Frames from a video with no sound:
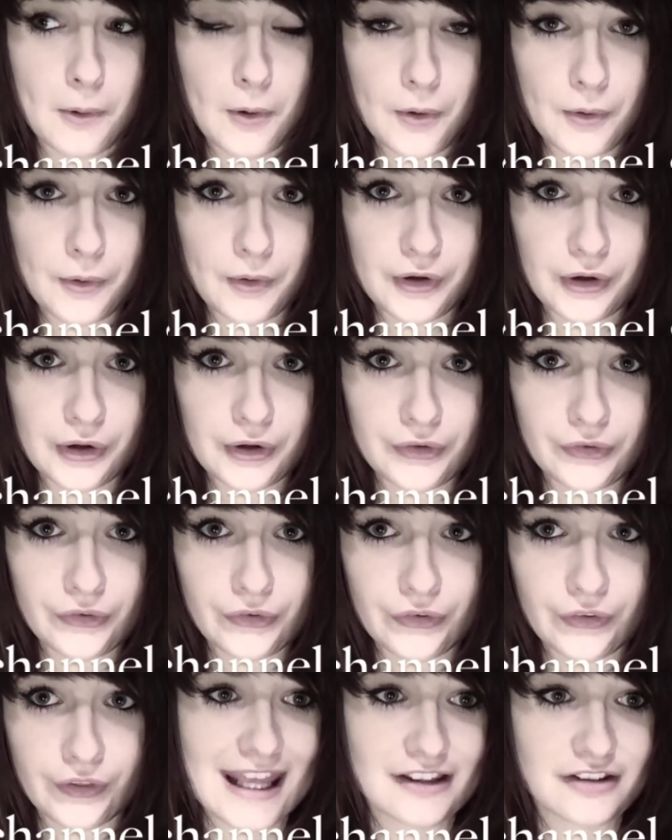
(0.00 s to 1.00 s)
more
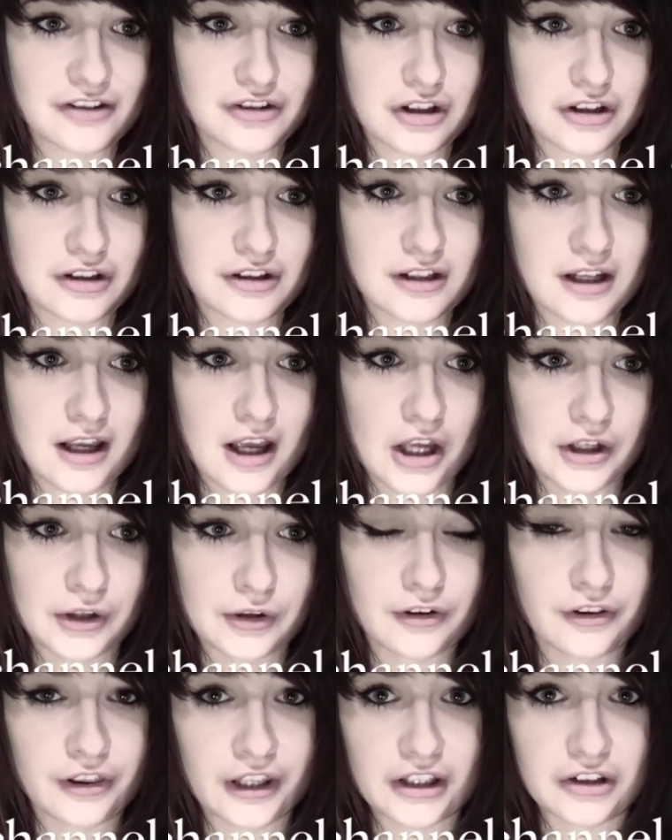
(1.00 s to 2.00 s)
audience. It's just a
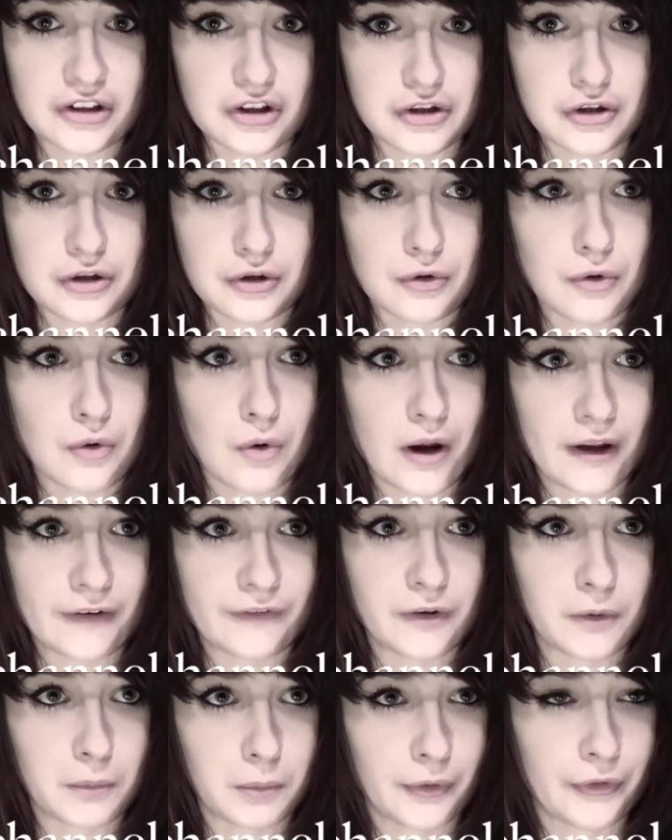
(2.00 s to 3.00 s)
good thing to do
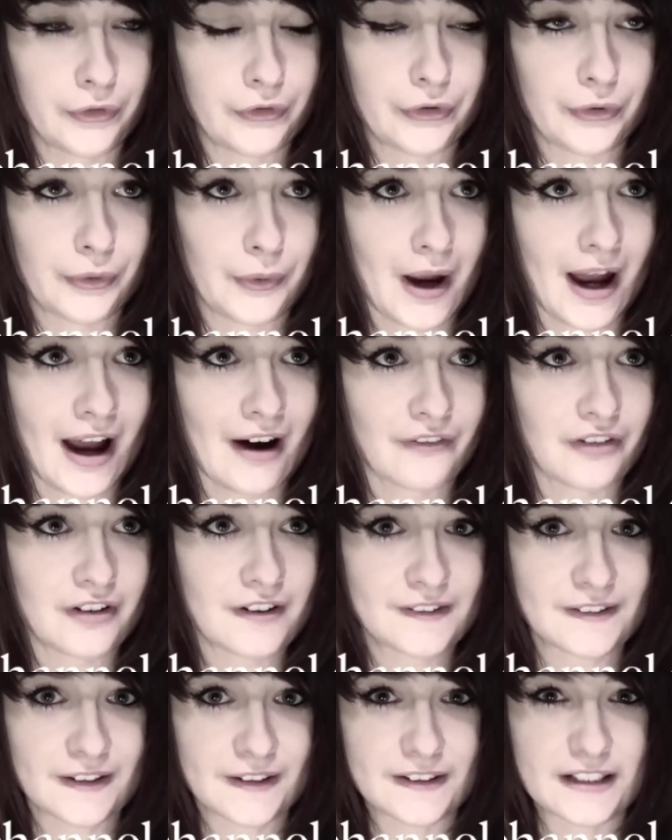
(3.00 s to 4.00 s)
if you want to have
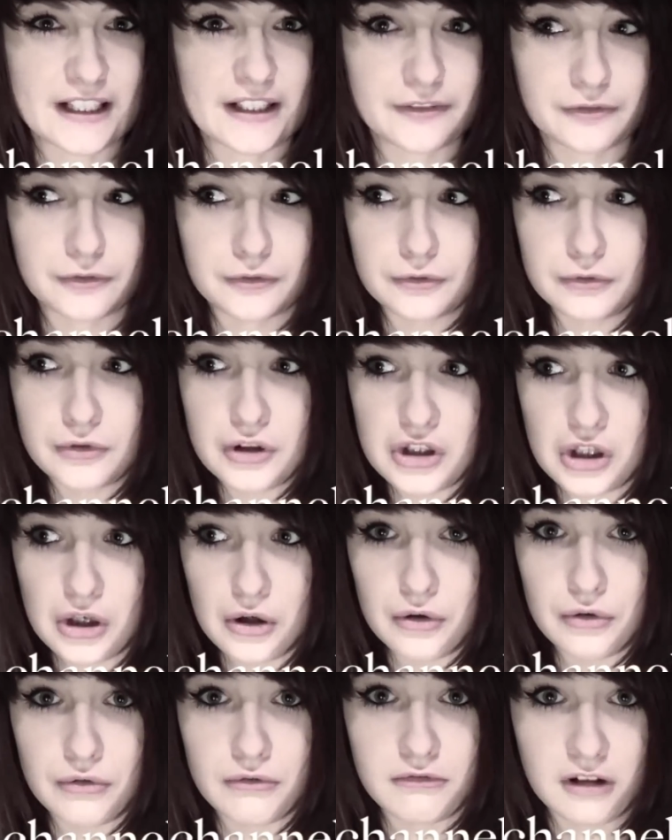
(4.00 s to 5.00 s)
a successful
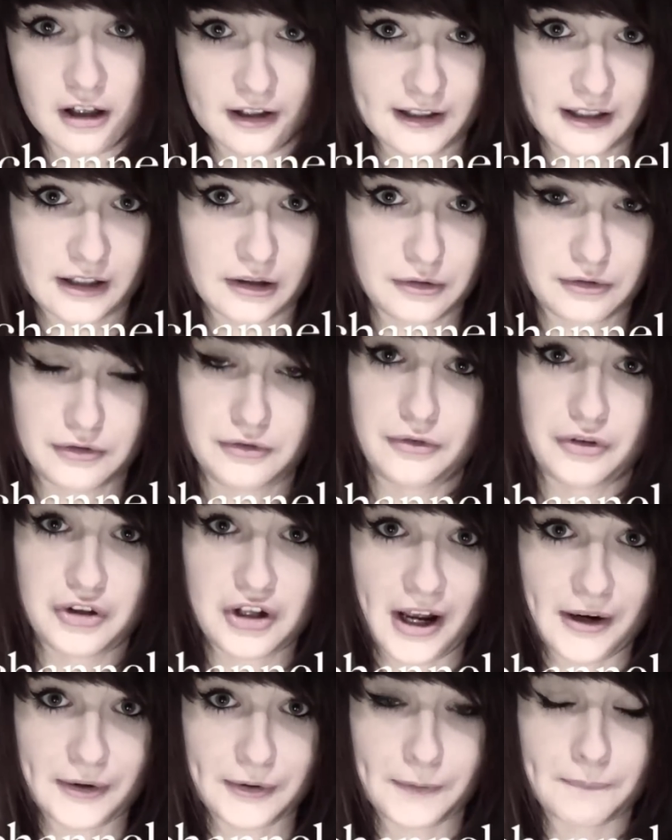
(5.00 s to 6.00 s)
show running on your
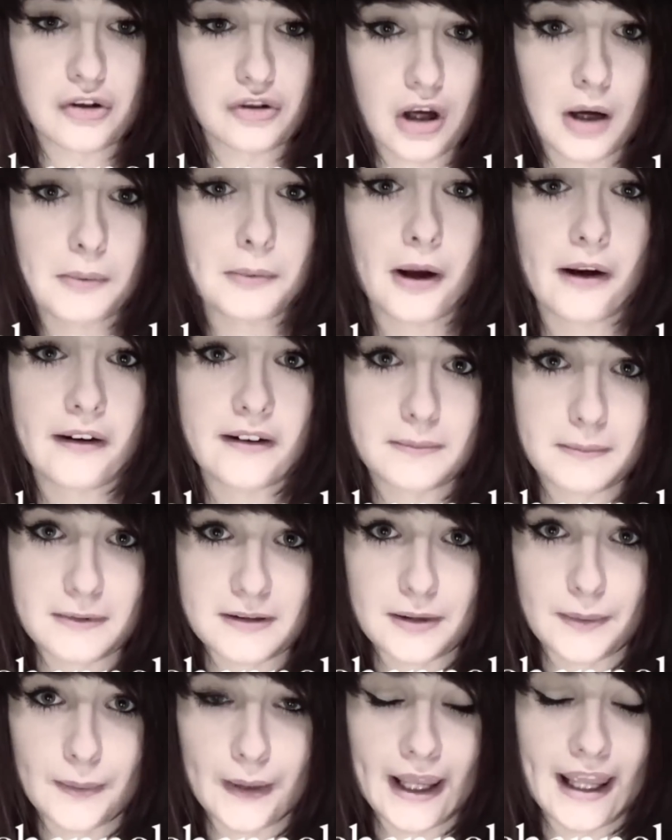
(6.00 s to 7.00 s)
channel. So I'm going to be
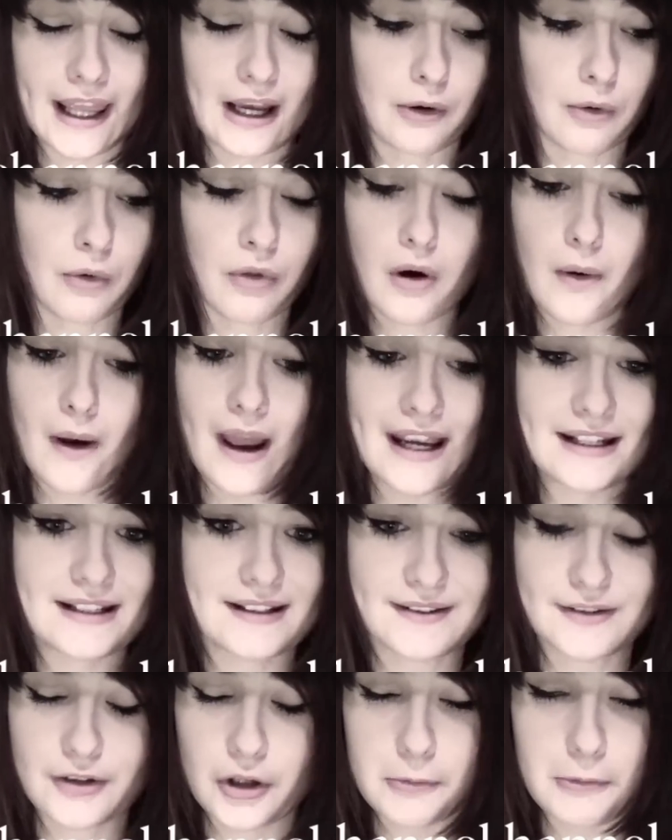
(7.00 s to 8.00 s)
doing it, although I
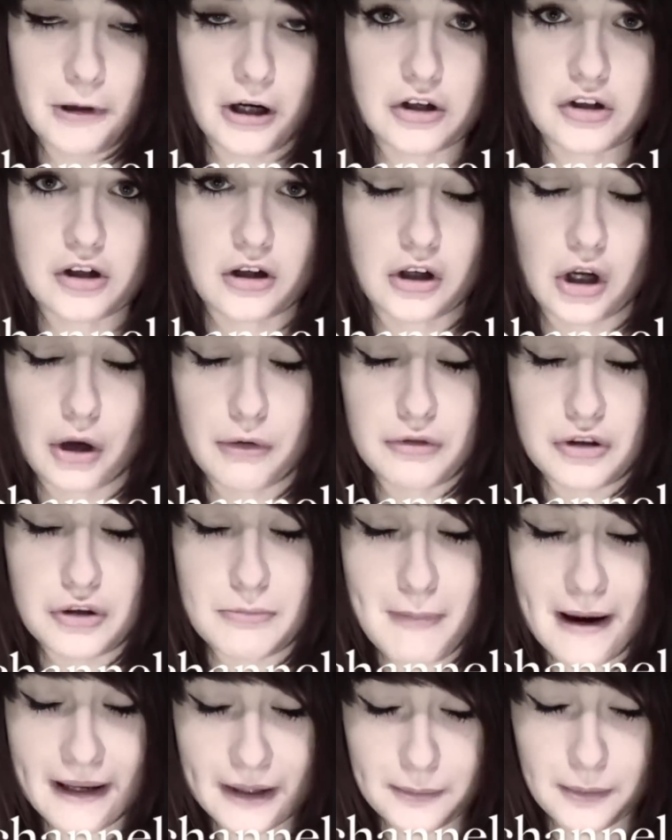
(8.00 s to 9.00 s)
hate it so much, I'm going
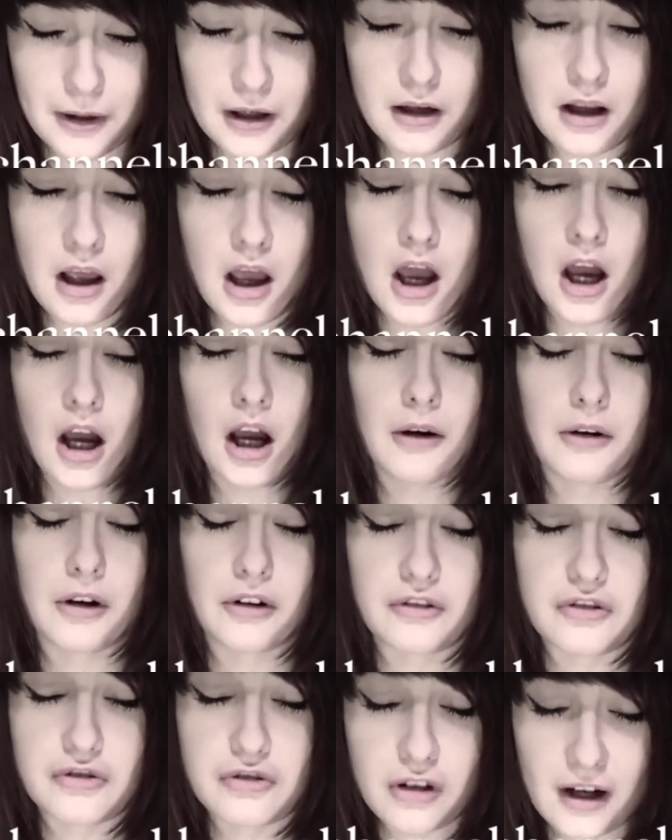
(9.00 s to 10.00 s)
to make one, I'm
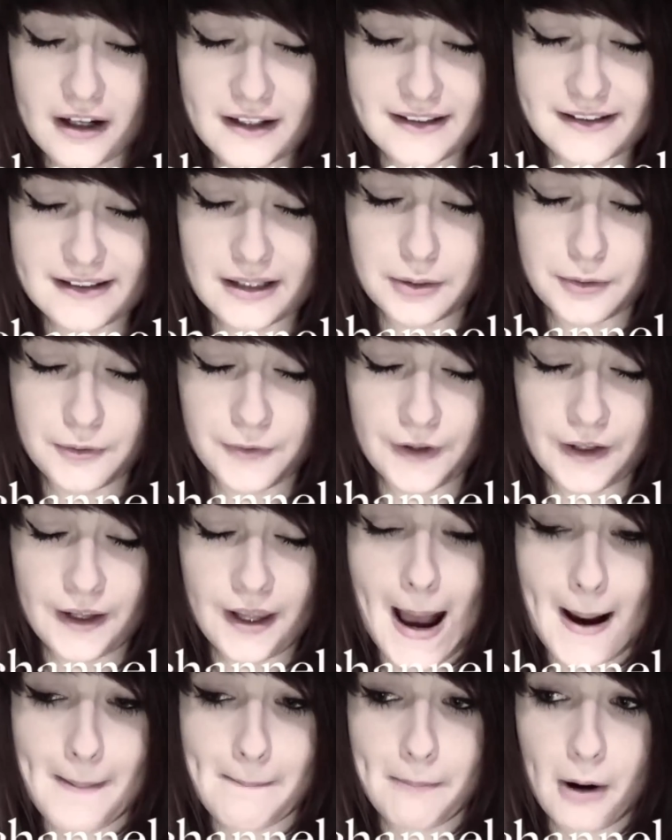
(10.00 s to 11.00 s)
going to try and stick with
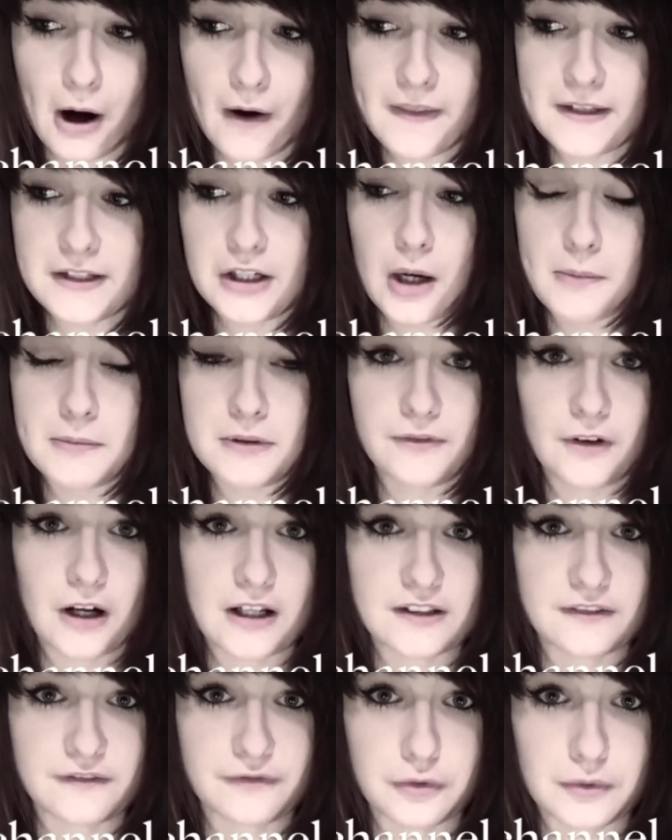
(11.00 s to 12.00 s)
it, and by the time
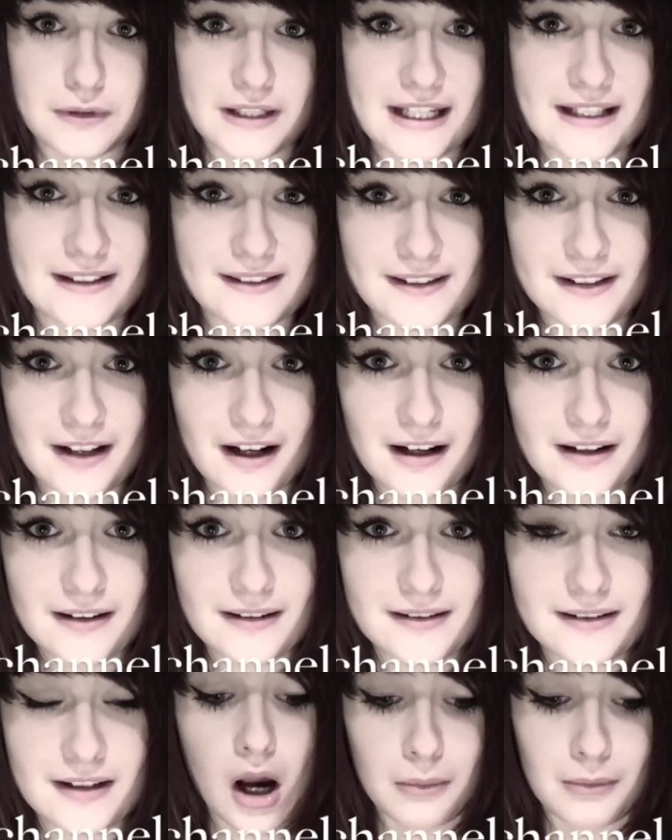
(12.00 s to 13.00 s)
2014
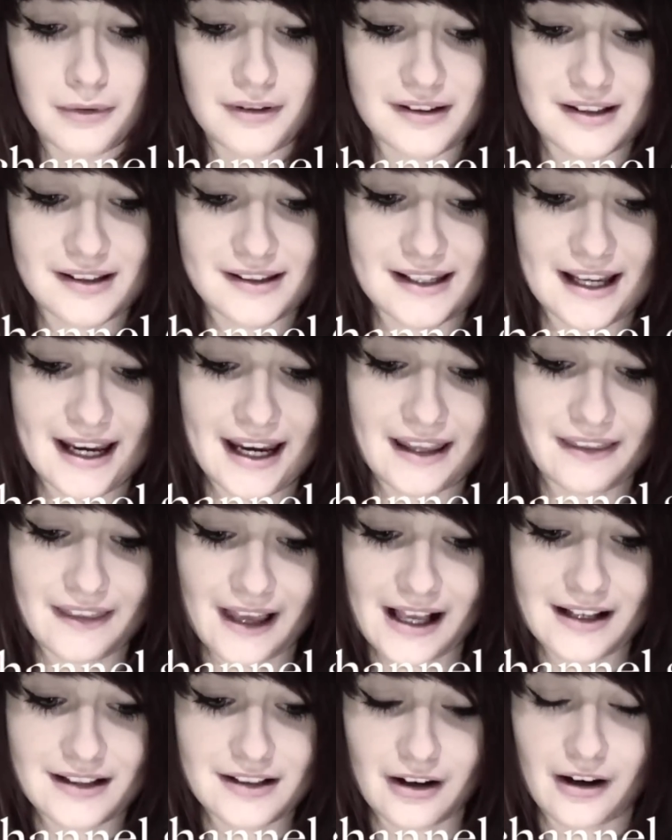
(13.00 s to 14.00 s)
starts, I want to say
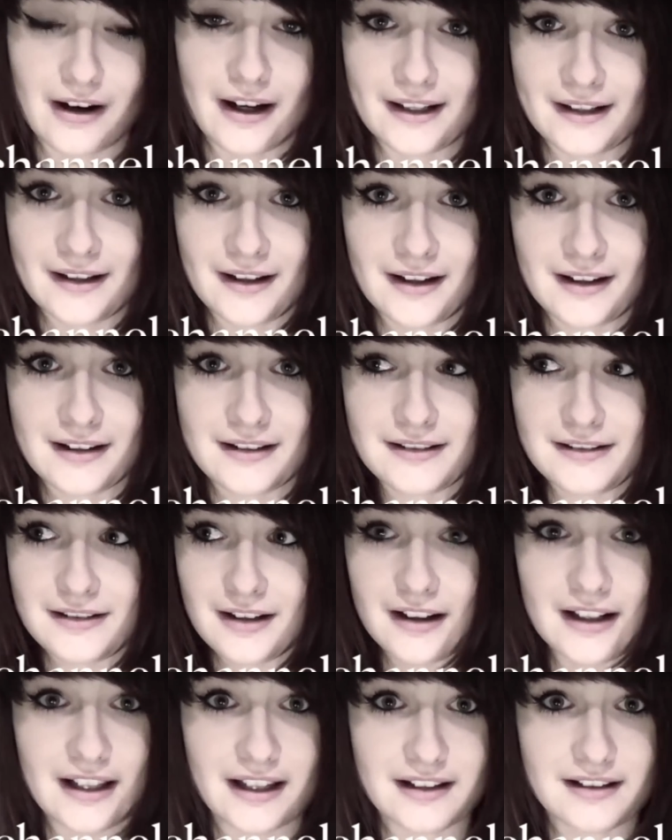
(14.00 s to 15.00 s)
that I
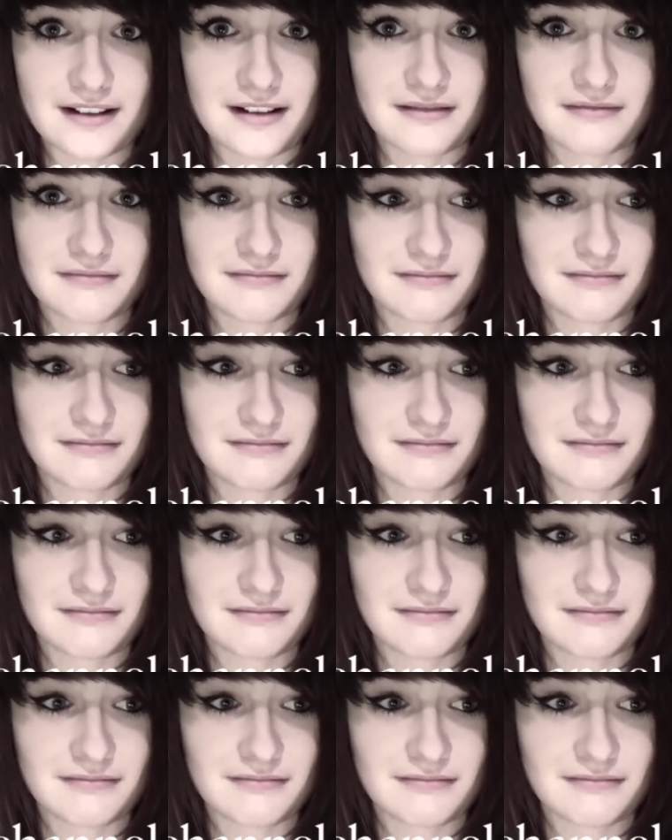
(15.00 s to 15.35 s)
done it.